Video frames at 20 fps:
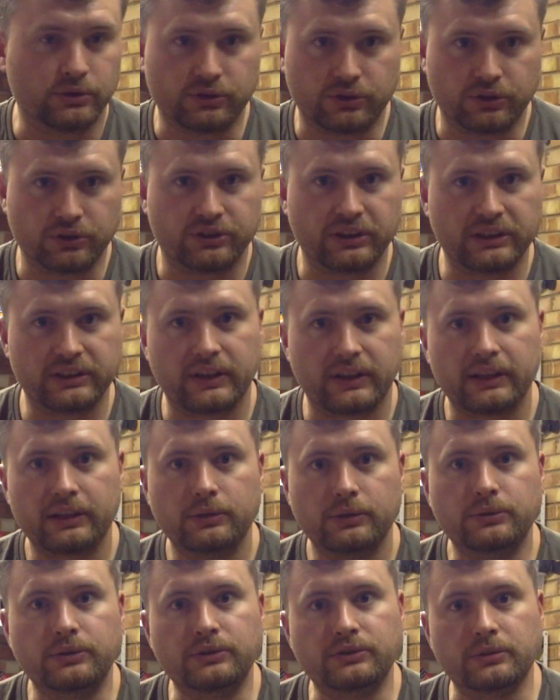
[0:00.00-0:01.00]
I should say thank
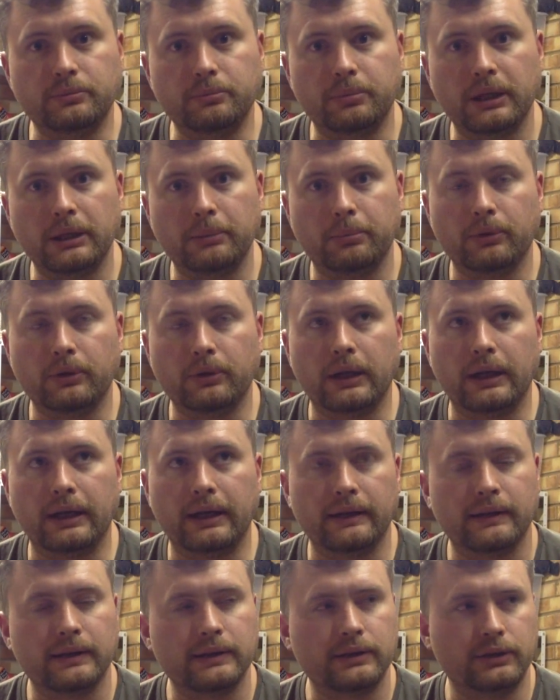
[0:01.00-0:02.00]
you to some people.
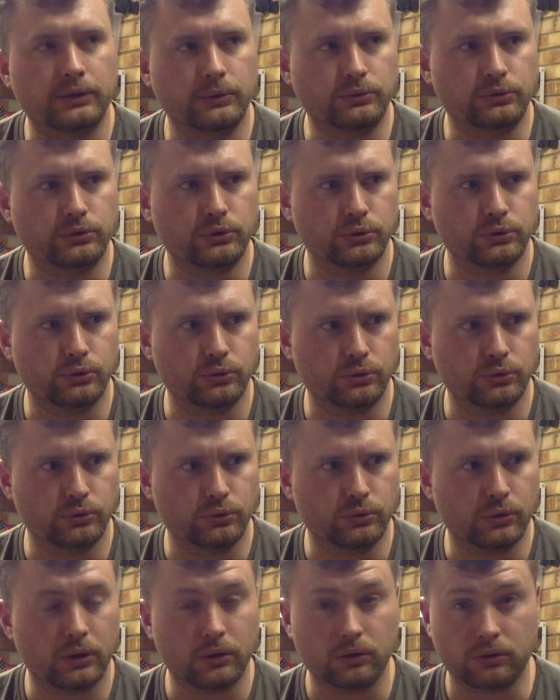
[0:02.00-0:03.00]
Thank you to
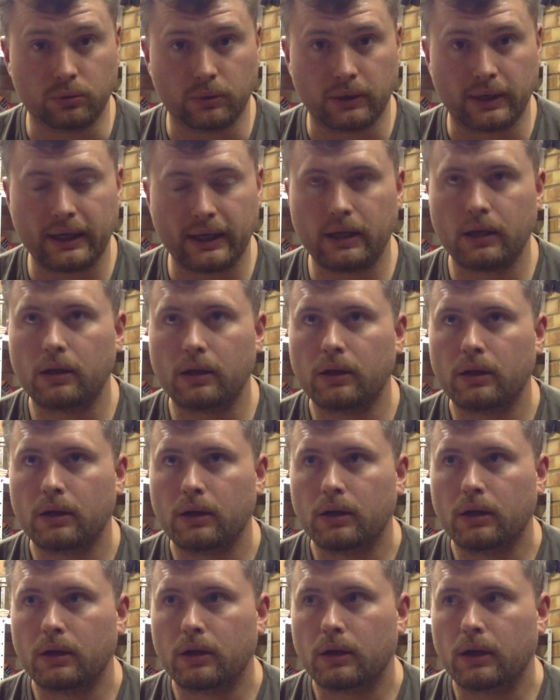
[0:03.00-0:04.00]
Old Way
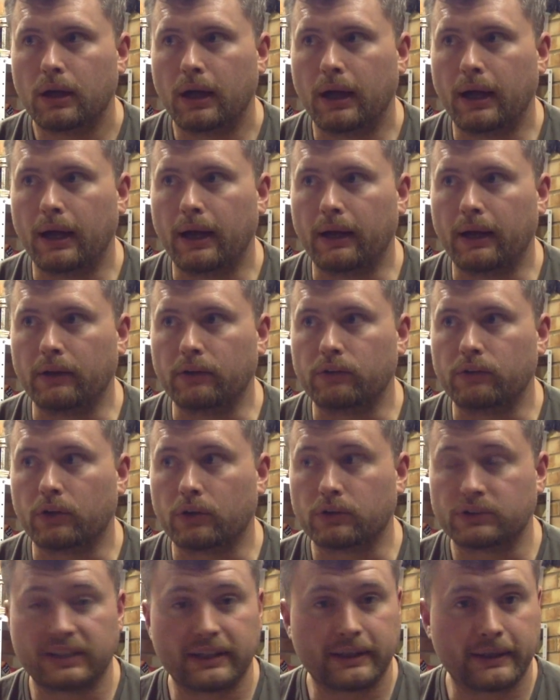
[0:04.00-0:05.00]
and
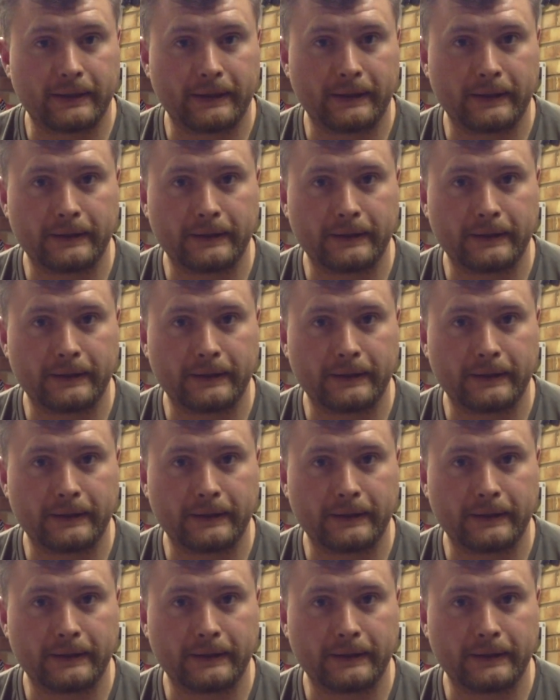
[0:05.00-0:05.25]
Tortec.